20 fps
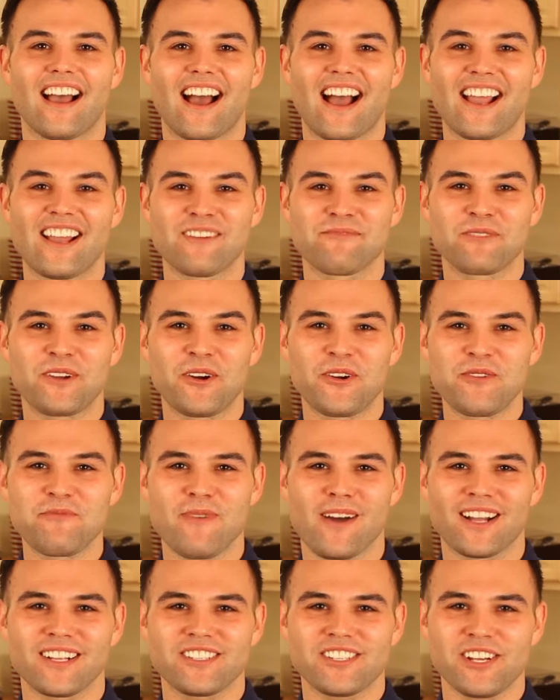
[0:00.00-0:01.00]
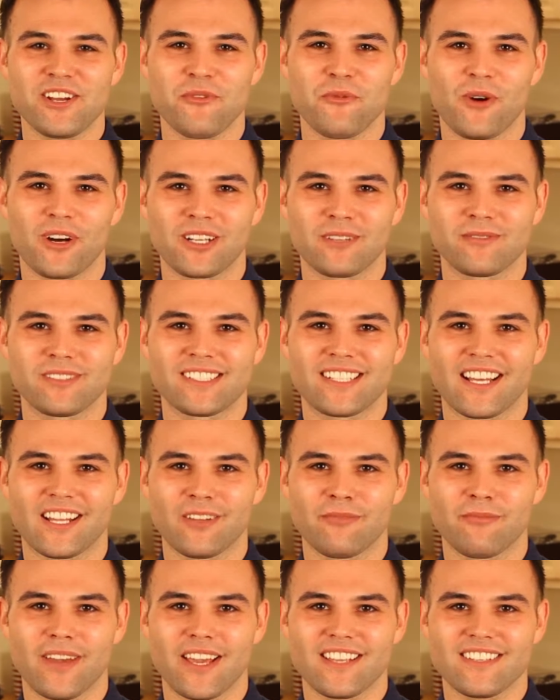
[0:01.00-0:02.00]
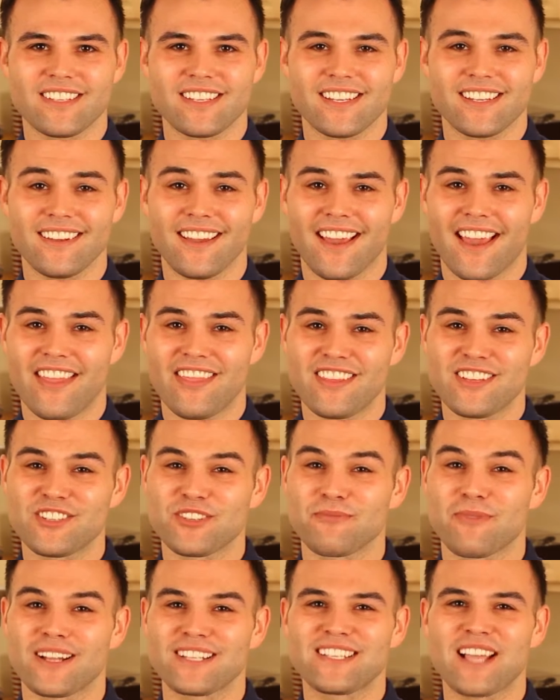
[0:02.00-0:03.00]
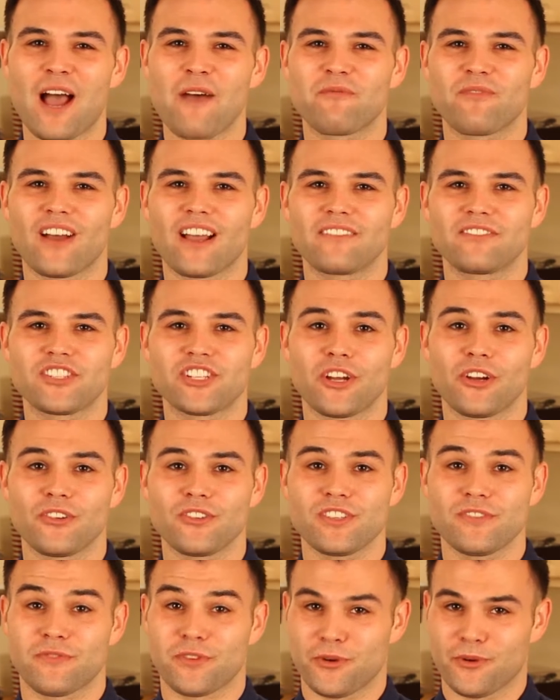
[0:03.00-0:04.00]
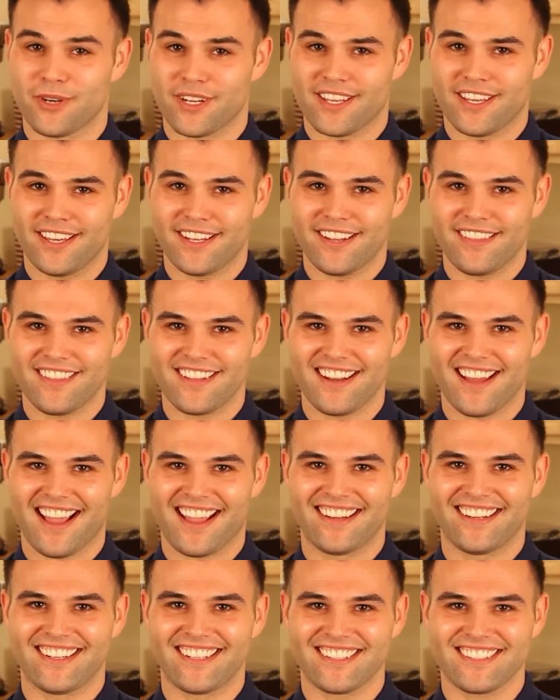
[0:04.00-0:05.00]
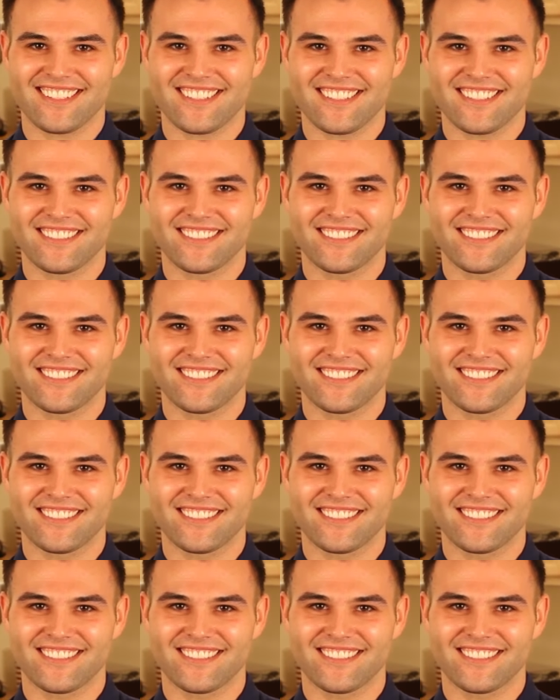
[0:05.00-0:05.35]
Hi, I'm Cody Boccia and welcome to Telemazing, and these are my top 5 shows if you were a kid in the 90s.